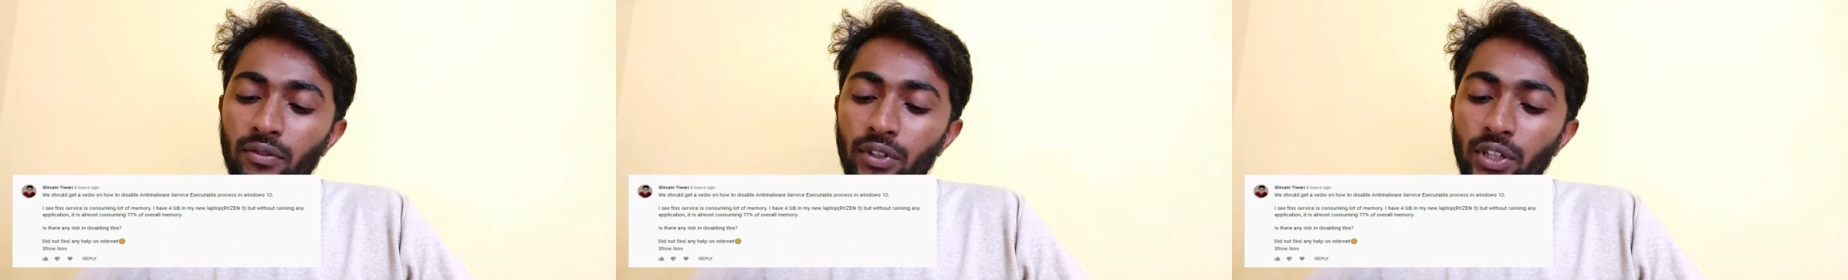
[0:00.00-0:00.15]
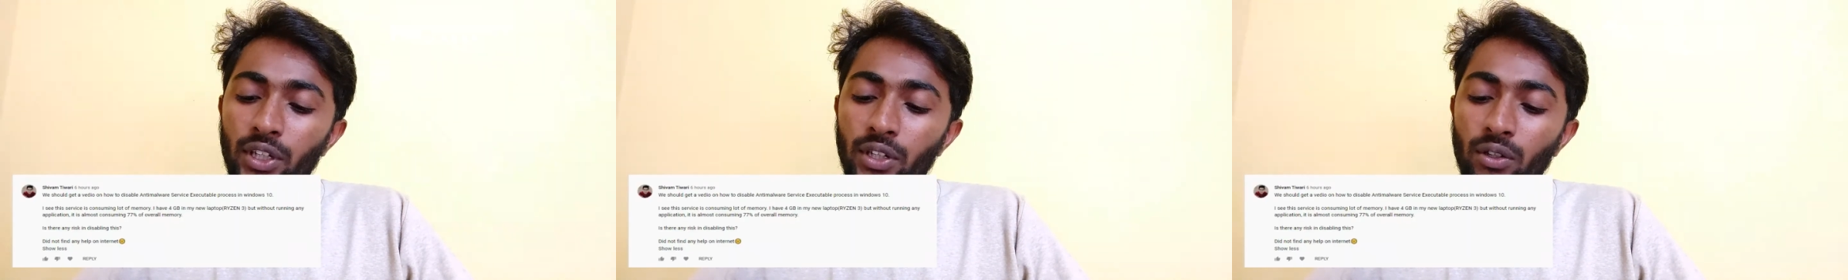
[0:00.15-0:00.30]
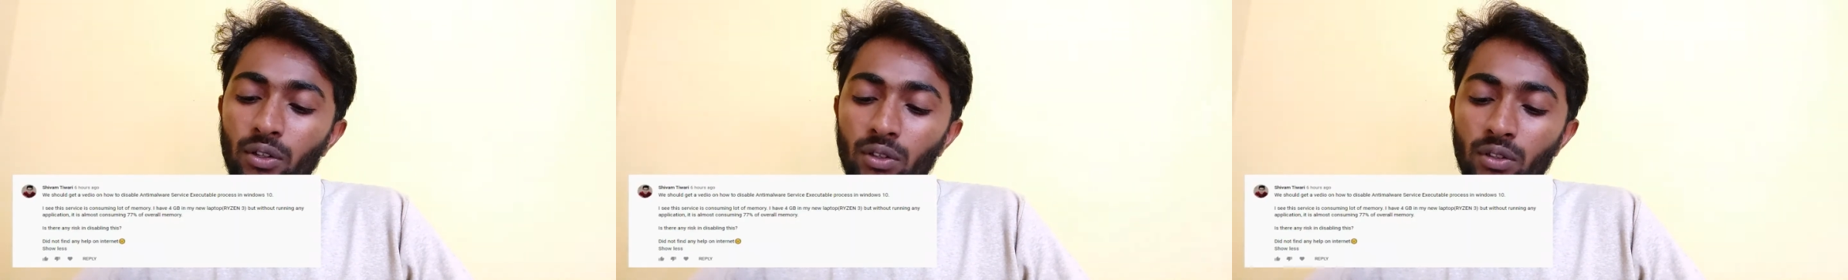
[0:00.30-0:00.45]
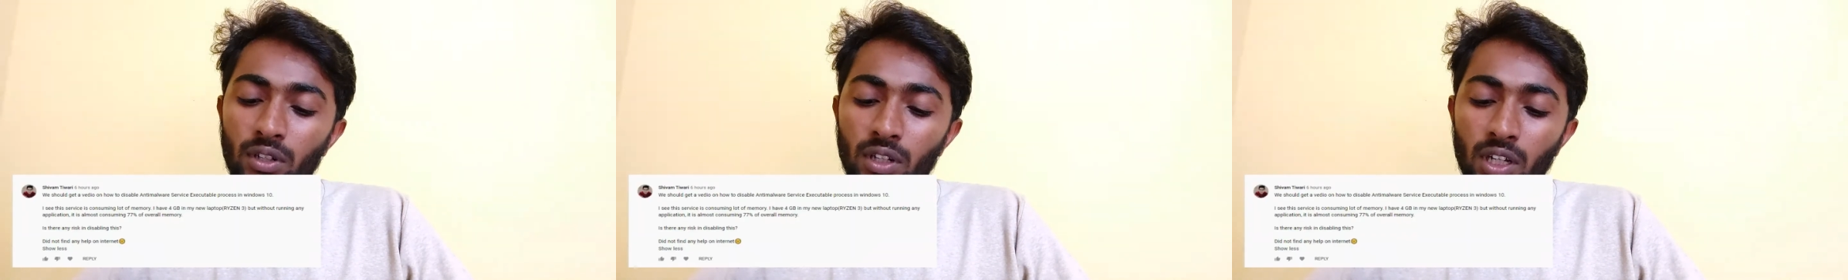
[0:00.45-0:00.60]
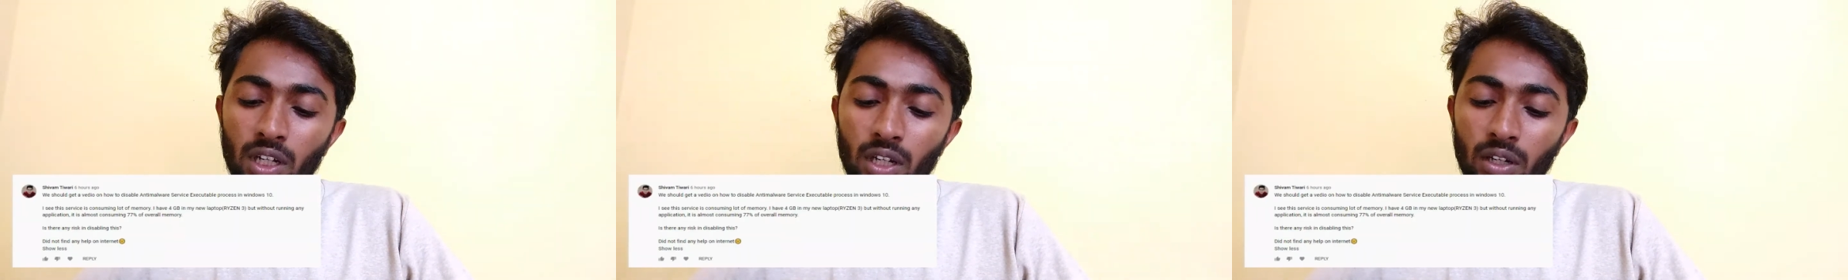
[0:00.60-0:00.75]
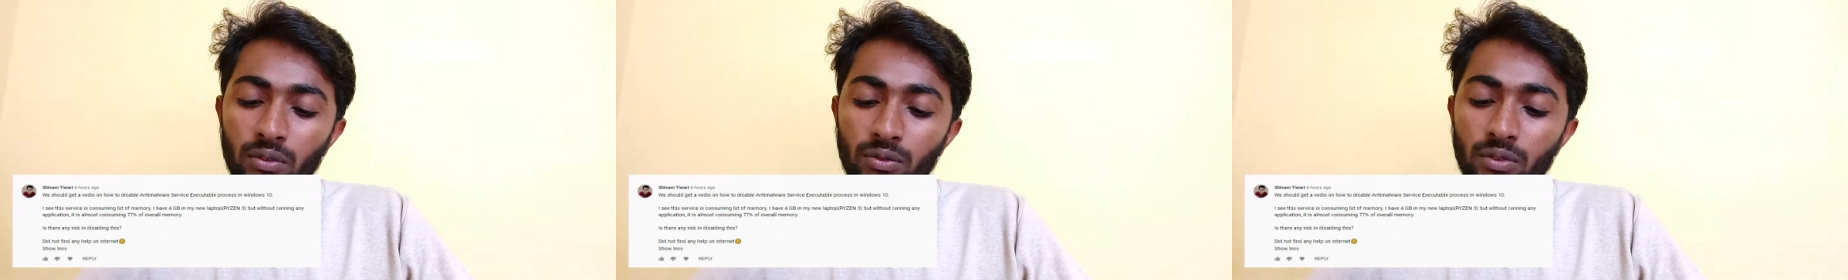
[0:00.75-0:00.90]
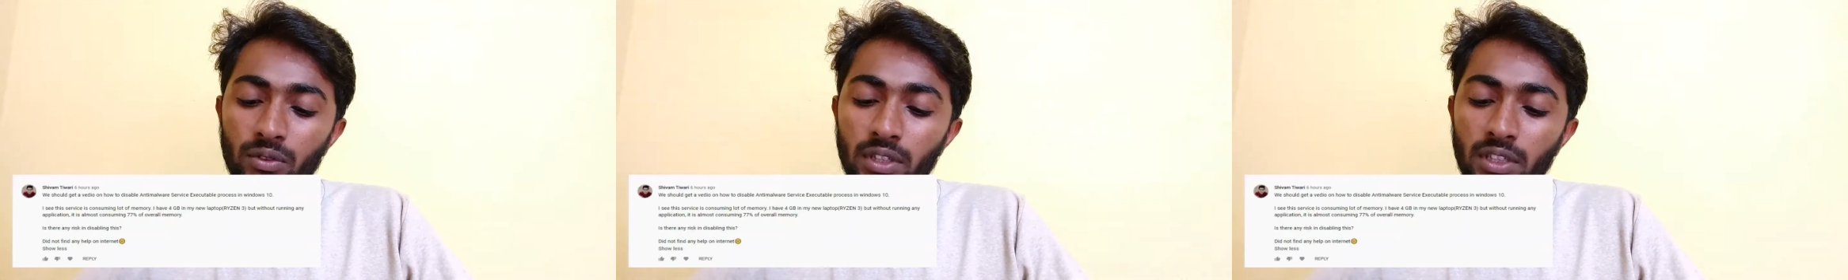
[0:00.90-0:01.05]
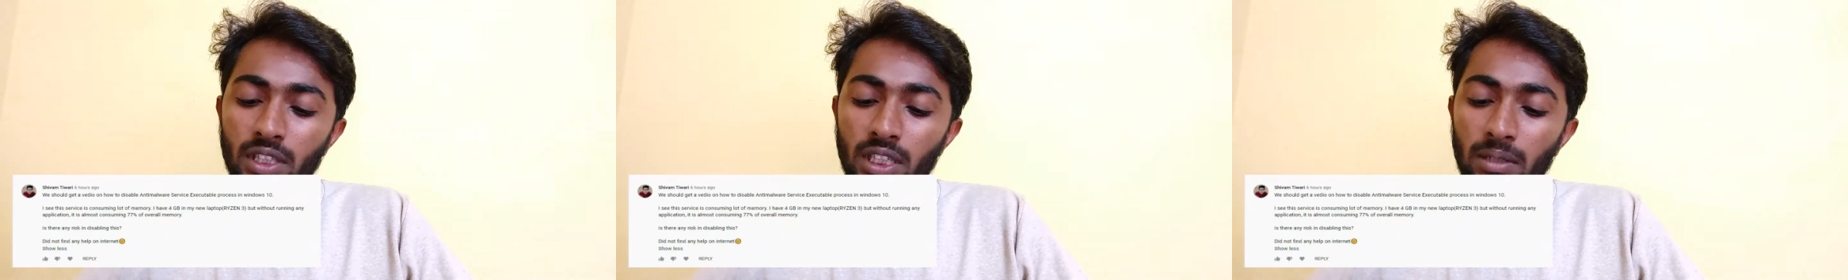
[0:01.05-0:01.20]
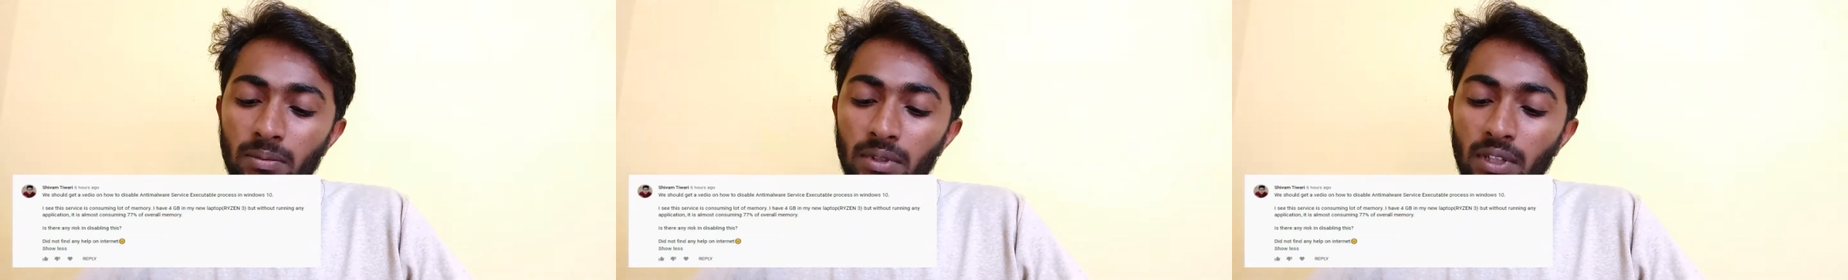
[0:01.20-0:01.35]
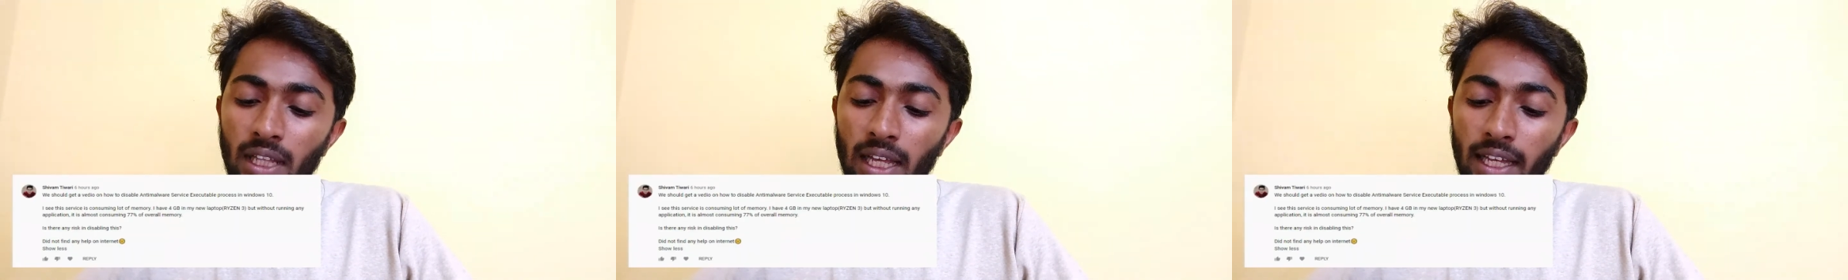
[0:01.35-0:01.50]
video on how to
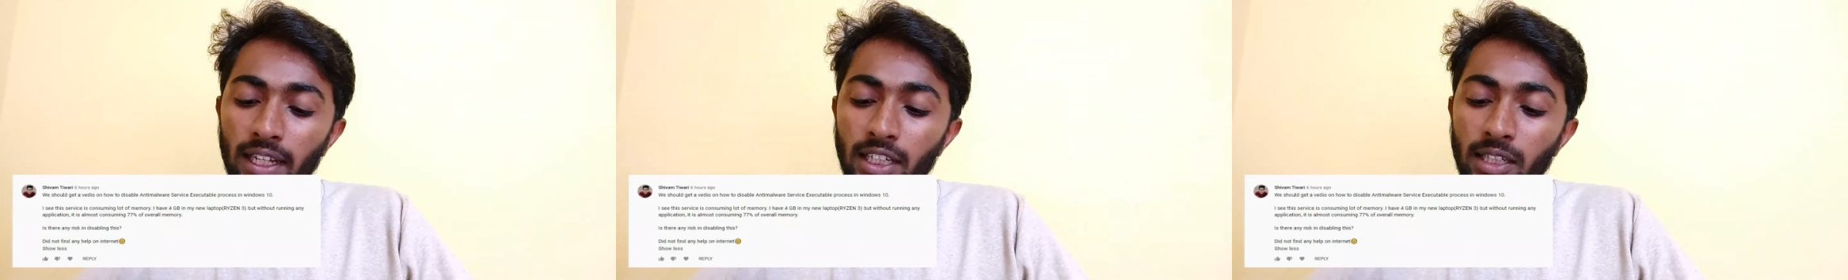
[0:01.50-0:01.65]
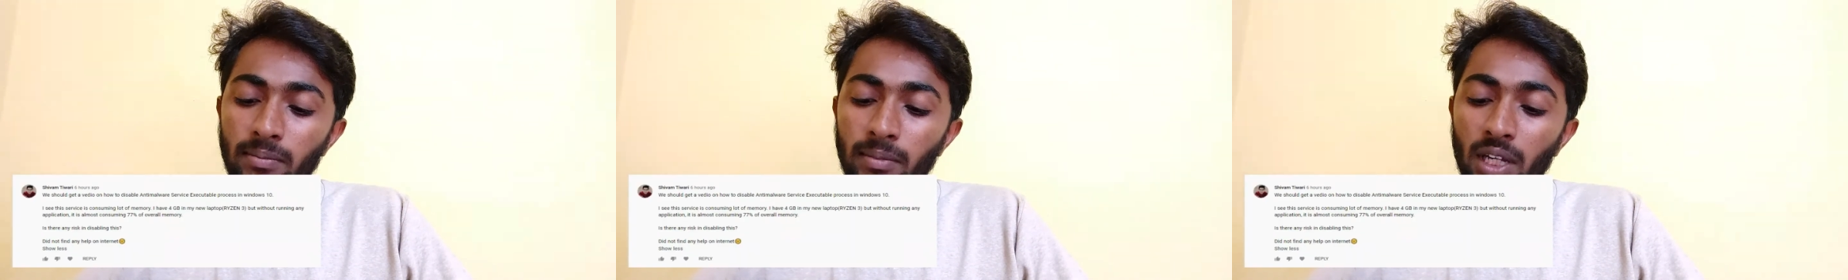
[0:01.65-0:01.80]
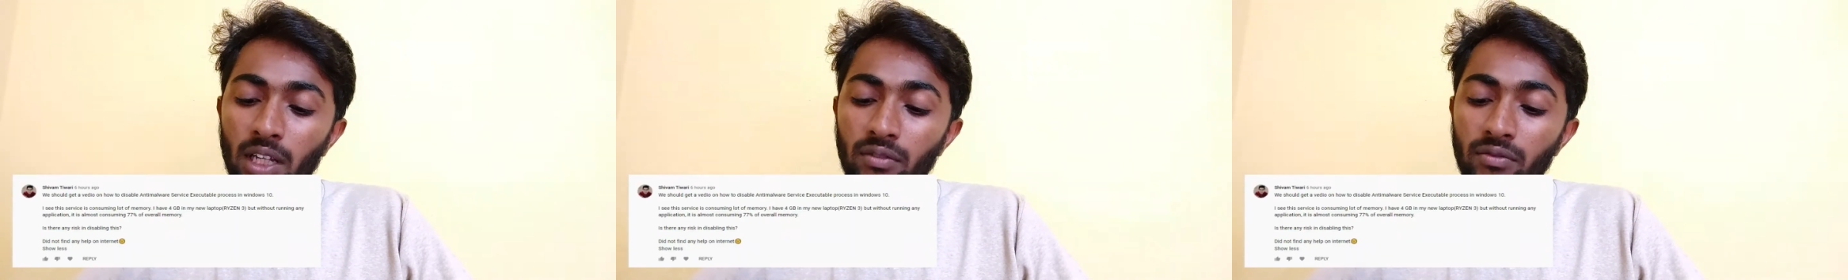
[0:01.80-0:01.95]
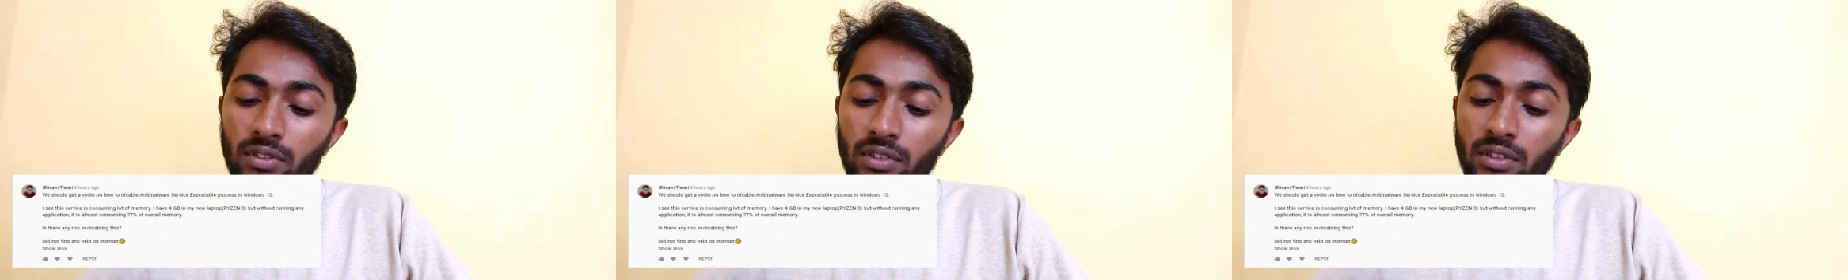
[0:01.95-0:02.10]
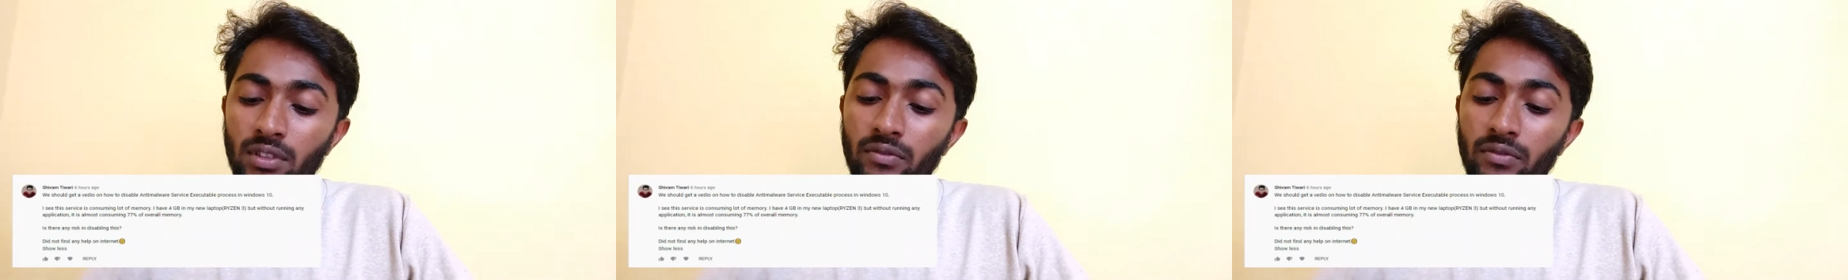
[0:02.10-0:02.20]
disable anti-malware